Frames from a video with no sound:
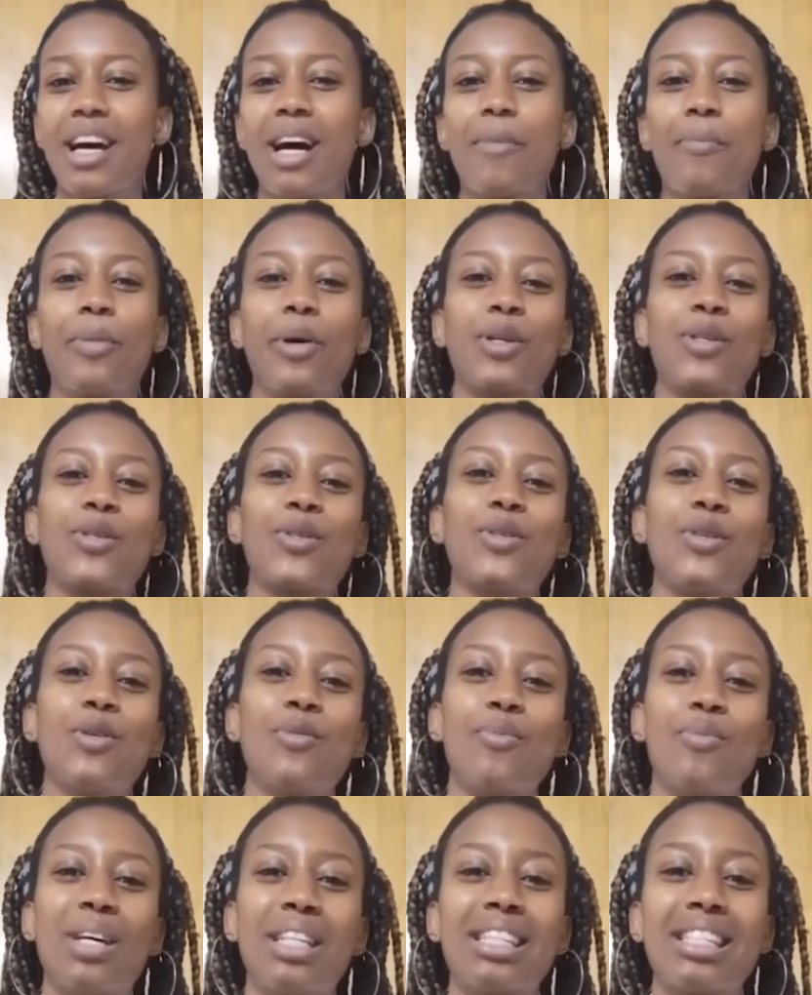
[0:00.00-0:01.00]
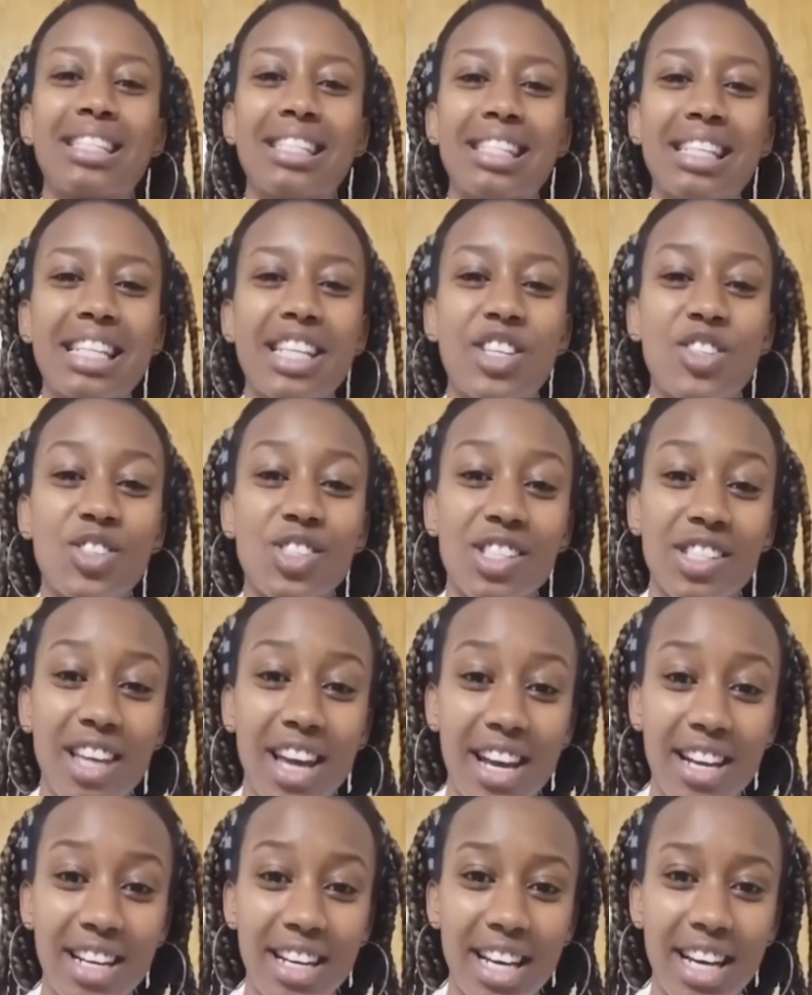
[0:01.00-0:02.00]
I'm pursuing medicine in
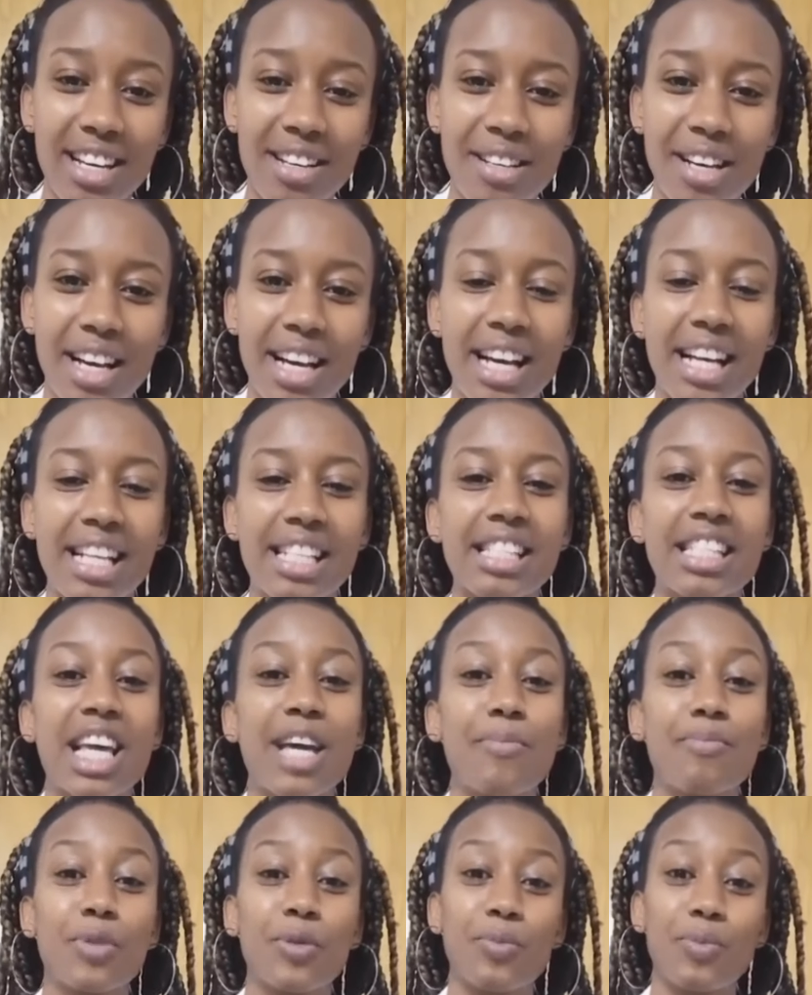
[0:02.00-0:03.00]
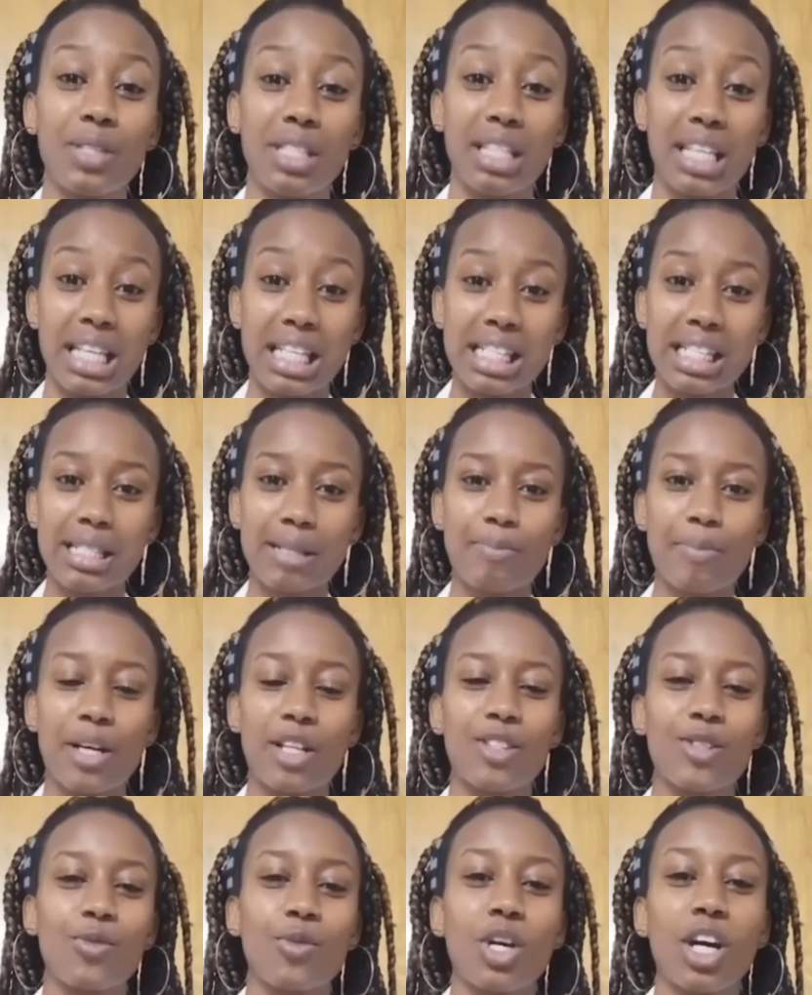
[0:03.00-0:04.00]
China as MBBS,
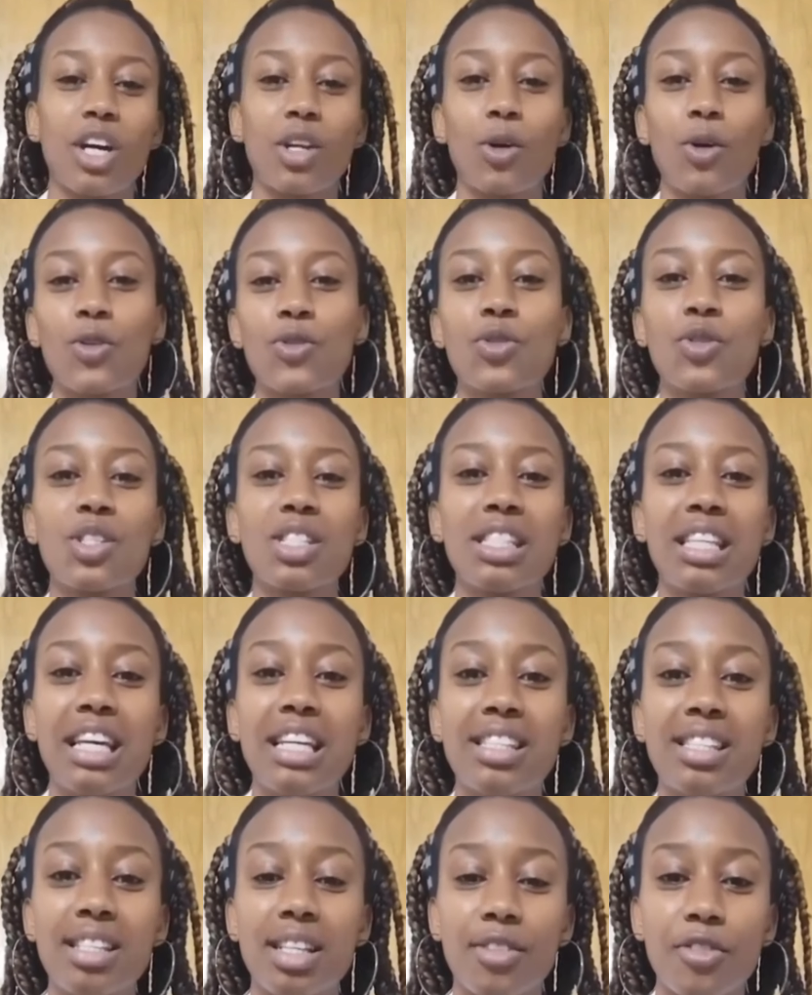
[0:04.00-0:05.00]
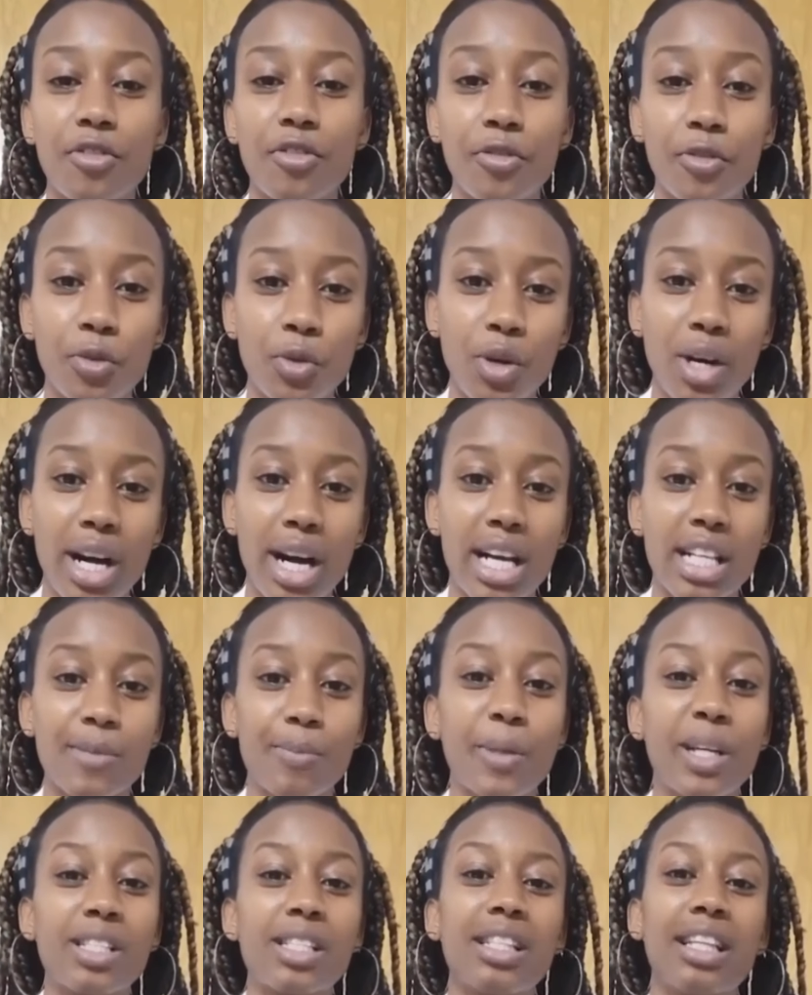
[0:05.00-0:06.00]
but you can also say it in full
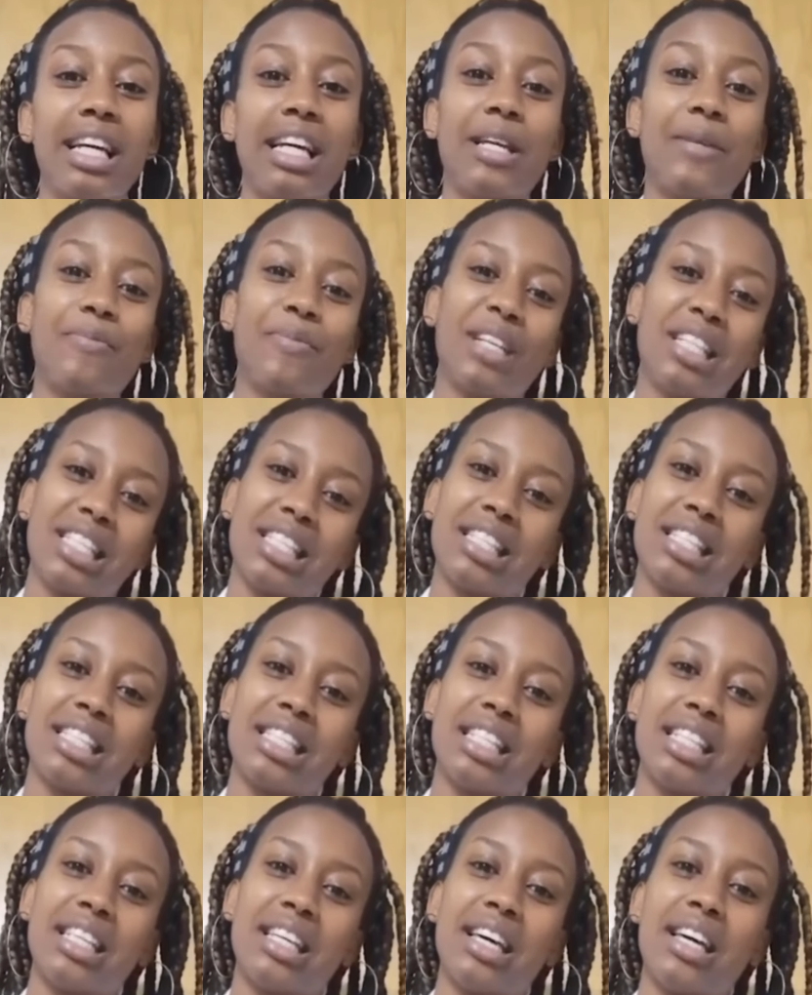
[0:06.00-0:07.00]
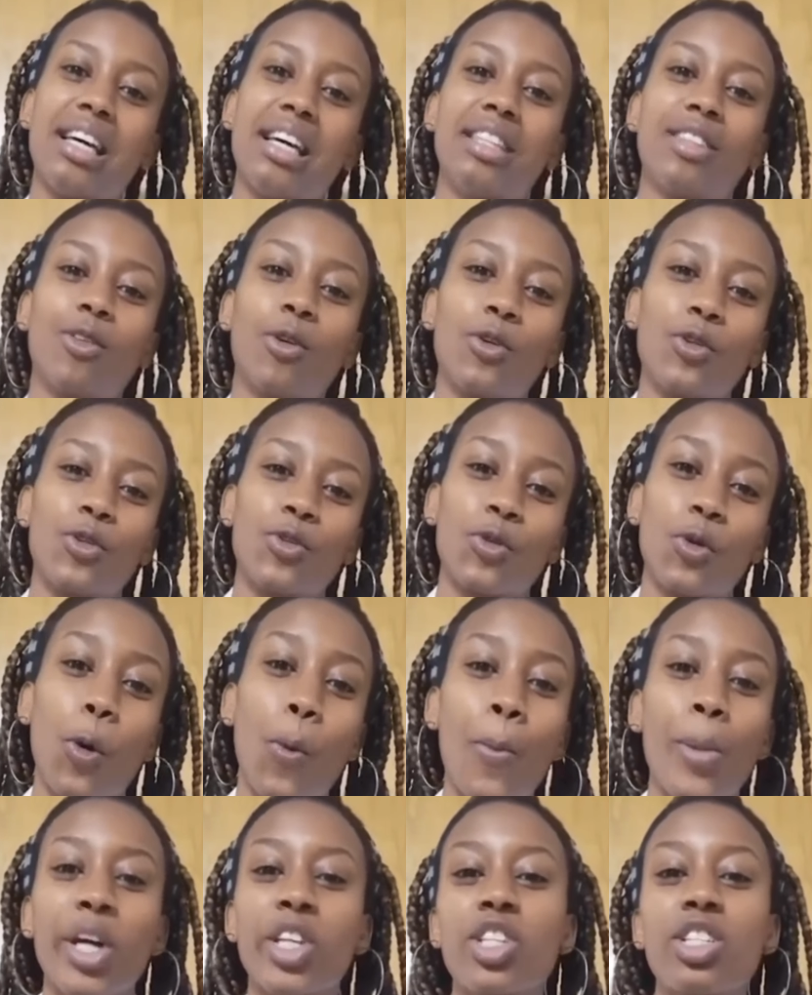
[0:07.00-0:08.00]
as Bachelor in Medicine and
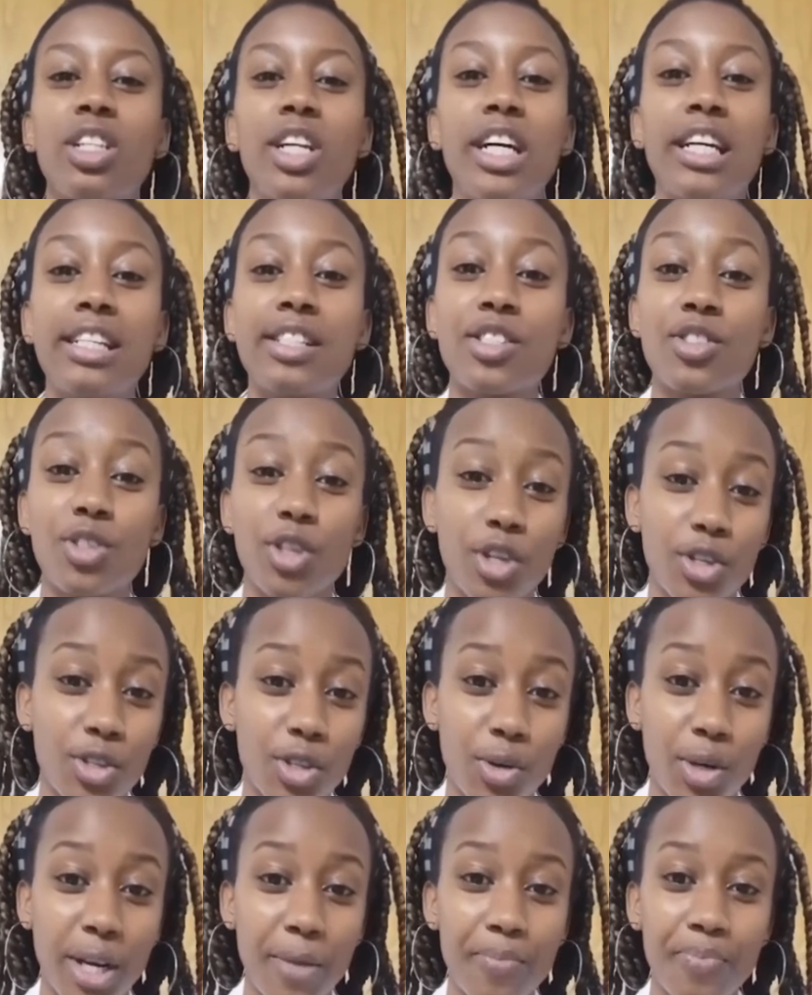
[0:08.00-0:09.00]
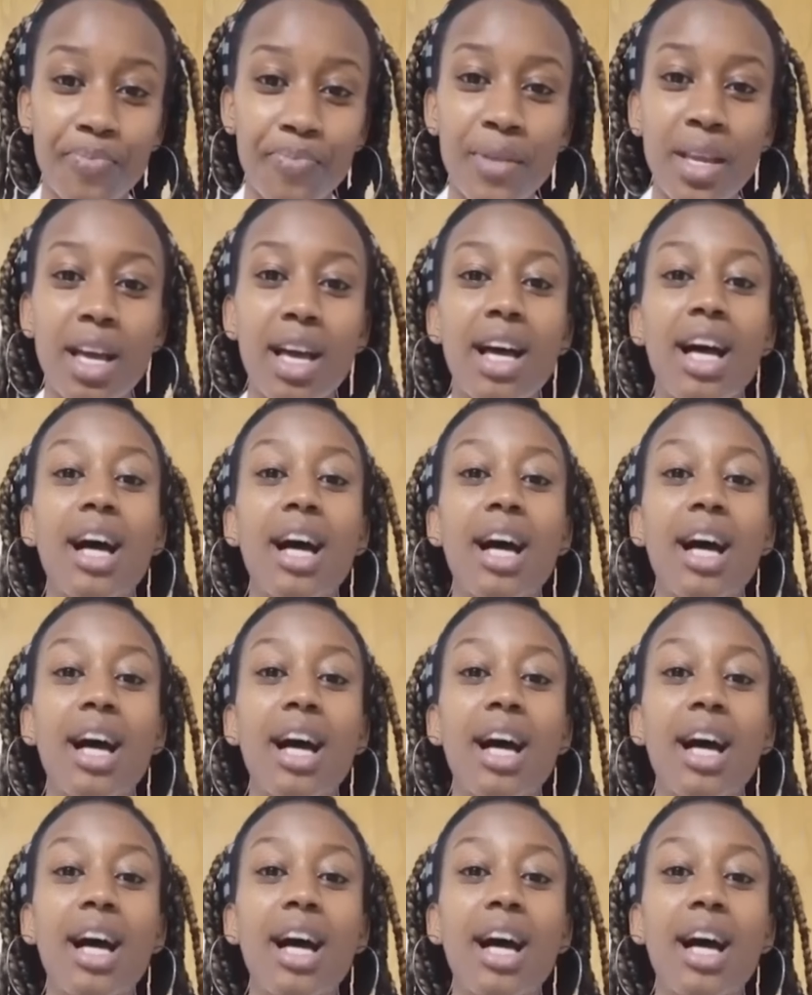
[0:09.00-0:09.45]
also Bachelor in Surgery.